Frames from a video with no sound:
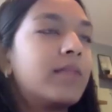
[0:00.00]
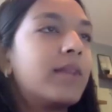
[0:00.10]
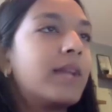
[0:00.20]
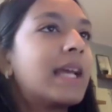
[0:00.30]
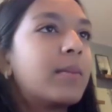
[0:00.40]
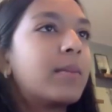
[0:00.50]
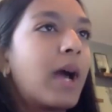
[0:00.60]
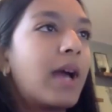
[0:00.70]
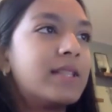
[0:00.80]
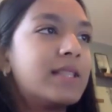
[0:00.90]
invading any
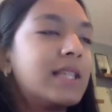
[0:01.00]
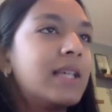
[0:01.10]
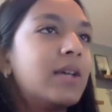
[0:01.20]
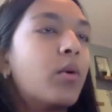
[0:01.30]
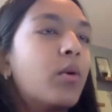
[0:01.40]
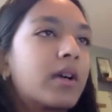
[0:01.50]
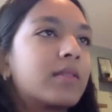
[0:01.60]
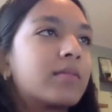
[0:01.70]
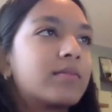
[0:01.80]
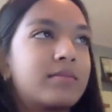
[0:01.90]
privacy or